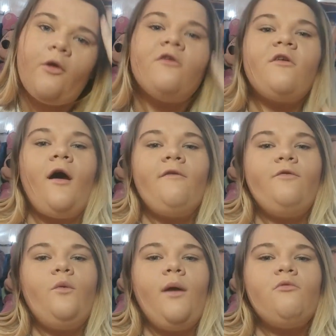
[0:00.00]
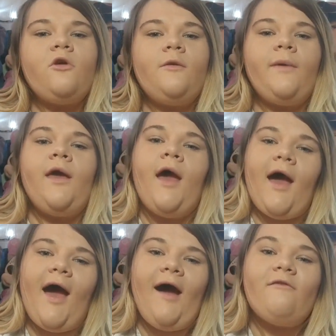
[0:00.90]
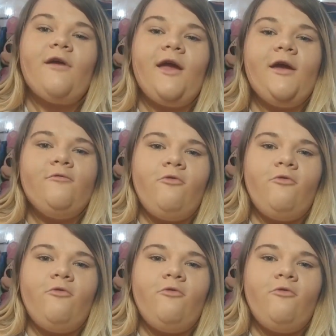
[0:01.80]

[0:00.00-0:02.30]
because I thought it was going to be Harry,